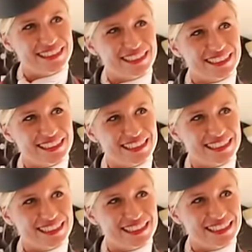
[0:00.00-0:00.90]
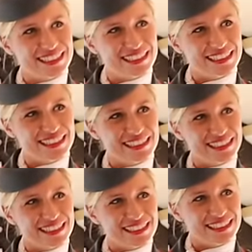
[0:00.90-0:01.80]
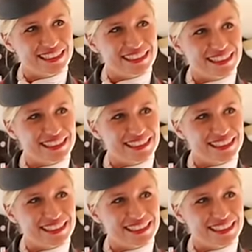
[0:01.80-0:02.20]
This person isn't speaking.